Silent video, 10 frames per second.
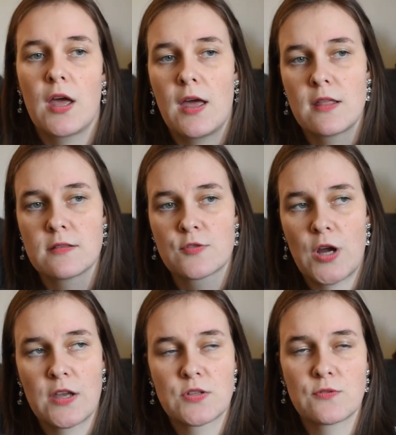and
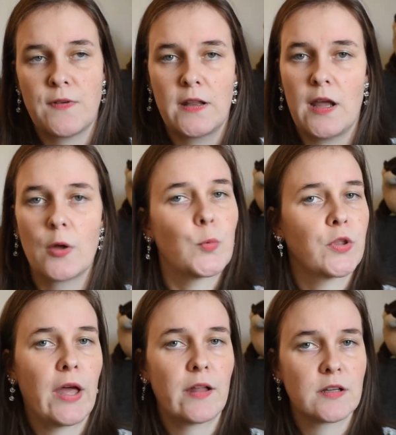tries to find out what
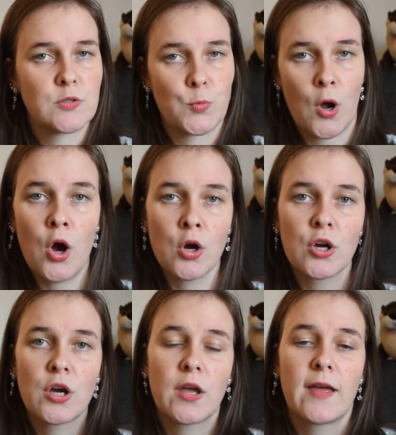the hell is
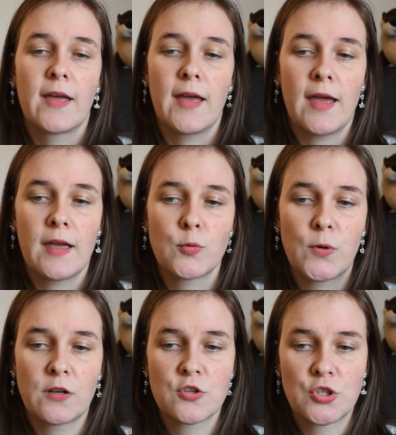wrong, and
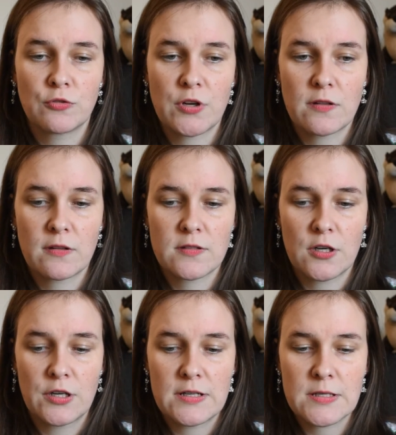where the children
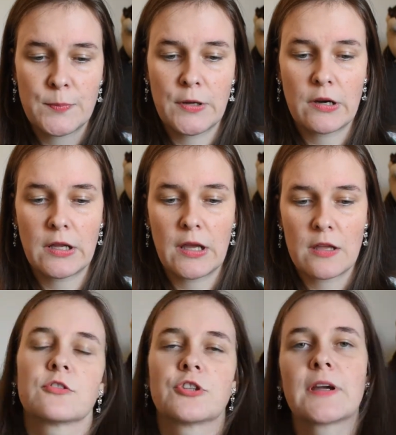start disappearing,
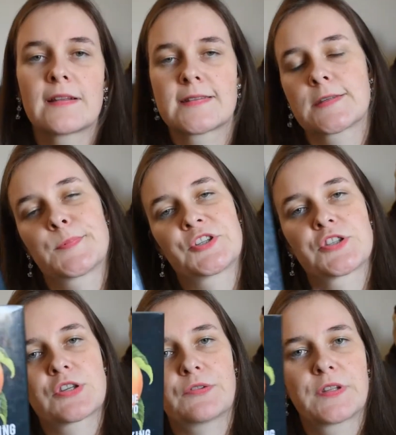she gets
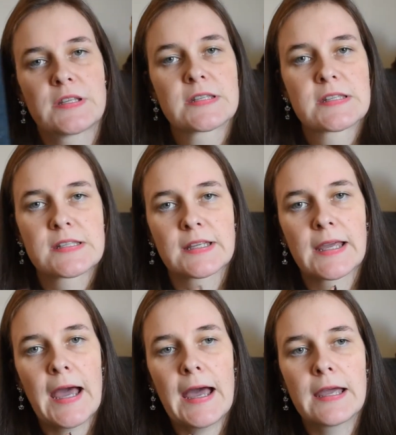suspicious of this
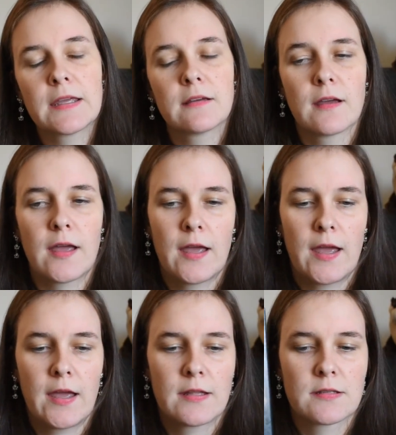guy,
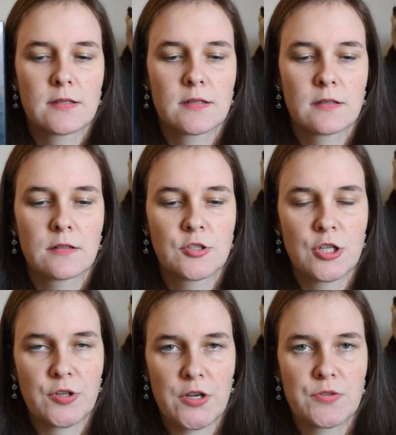and
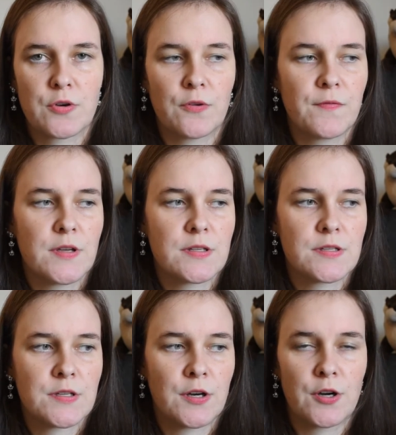she tries to
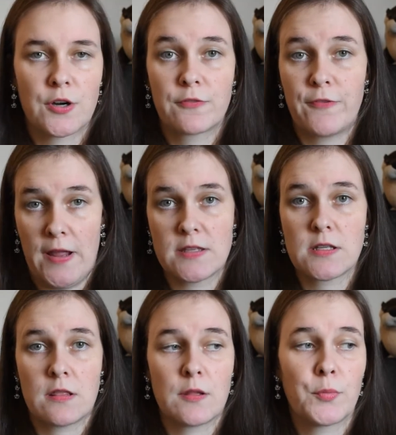convince her
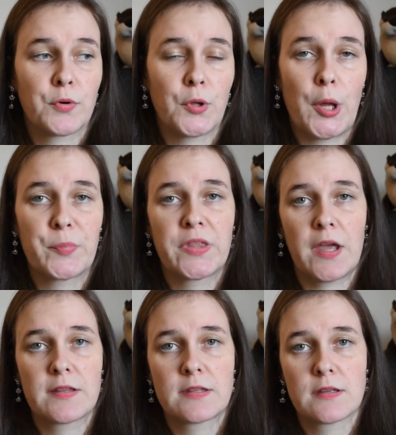friends in the book club
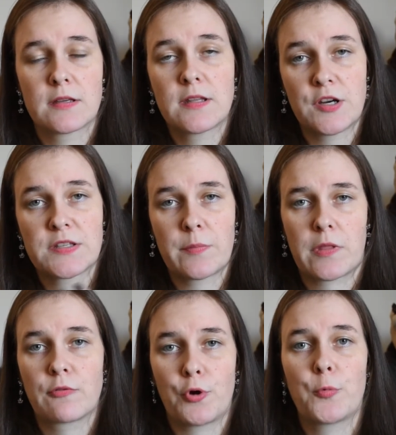that there is
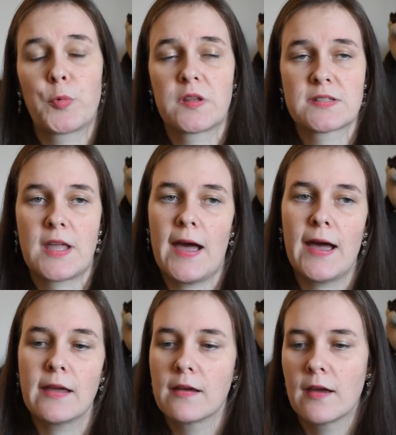something wrong with this guy,